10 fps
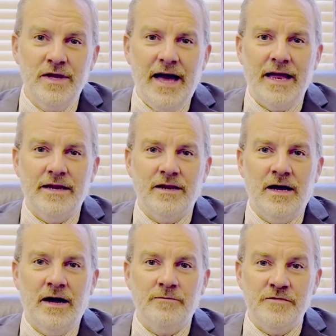And
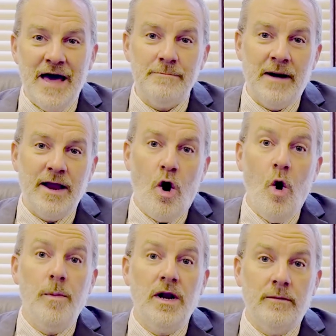that might
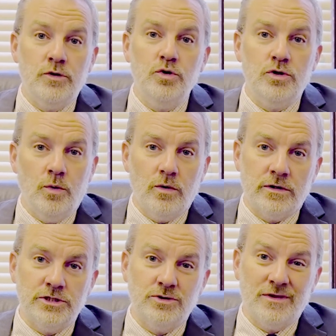open up new
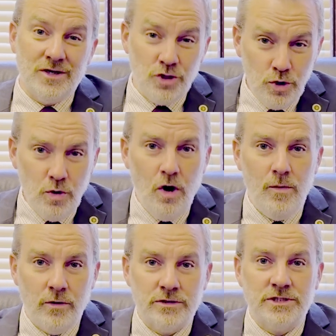doors so that new
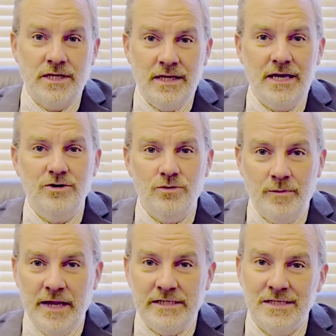homeowners can get into a
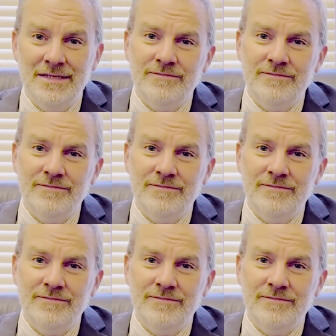place.